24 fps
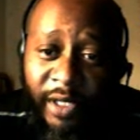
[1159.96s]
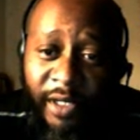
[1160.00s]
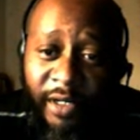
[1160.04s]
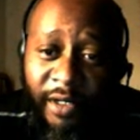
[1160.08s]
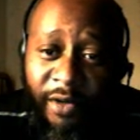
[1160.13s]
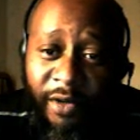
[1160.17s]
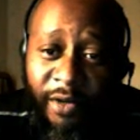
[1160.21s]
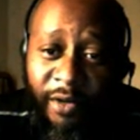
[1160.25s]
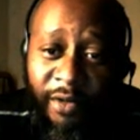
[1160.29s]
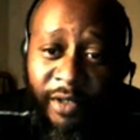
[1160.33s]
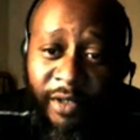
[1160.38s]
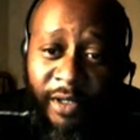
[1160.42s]

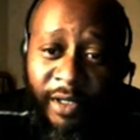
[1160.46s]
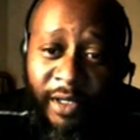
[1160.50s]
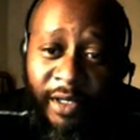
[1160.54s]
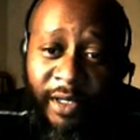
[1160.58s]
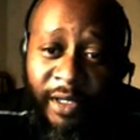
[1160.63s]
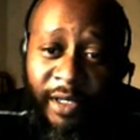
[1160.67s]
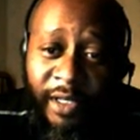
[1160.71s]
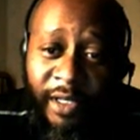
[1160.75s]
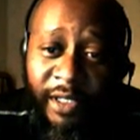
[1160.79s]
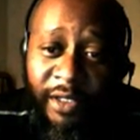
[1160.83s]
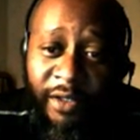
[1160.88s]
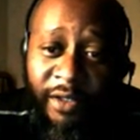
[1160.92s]
private until we
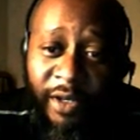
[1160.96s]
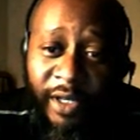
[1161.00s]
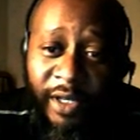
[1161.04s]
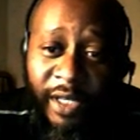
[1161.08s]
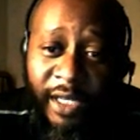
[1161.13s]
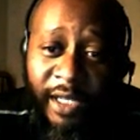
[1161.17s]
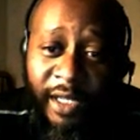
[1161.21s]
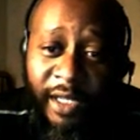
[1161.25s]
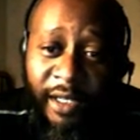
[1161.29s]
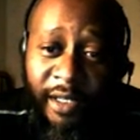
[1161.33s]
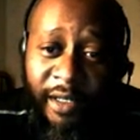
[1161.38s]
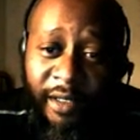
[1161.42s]
went
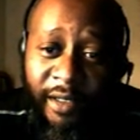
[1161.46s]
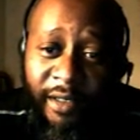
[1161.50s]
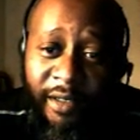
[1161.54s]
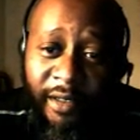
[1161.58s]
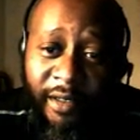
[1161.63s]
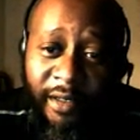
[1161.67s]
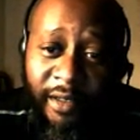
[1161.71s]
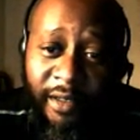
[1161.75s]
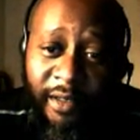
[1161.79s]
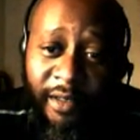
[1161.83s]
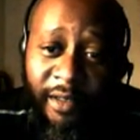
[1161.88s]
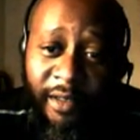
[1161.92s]
into the
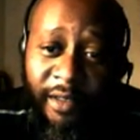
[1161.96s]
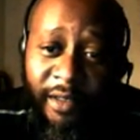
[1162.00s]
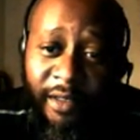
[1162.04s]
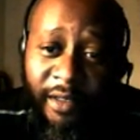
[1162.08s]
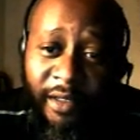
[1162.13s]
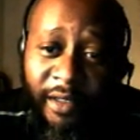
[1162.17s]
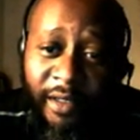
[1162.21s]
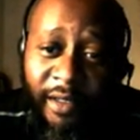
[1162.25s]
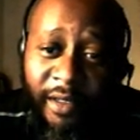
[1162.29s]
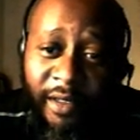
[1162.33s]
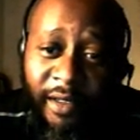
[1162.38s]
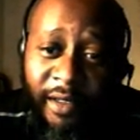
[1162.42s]

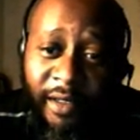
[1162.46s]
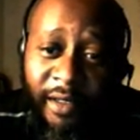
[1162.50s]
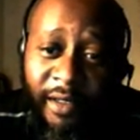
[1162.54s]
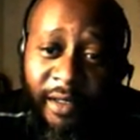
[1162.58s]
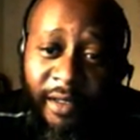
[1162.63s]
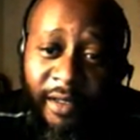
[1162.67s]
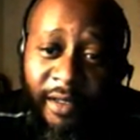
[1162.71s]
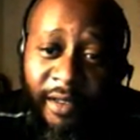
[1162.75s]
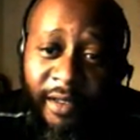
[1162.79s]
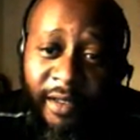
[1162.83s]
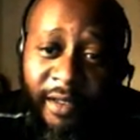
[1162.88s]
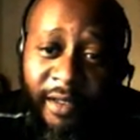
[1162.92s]

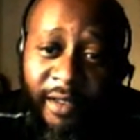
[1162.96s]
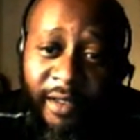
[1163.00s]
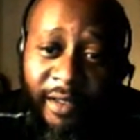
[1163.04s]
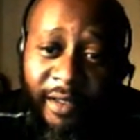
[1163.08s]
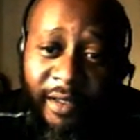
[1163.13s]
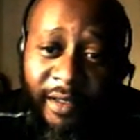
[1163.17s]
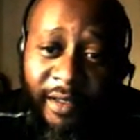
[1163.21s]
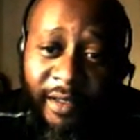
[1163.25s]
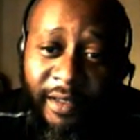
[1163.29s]
Yahoo.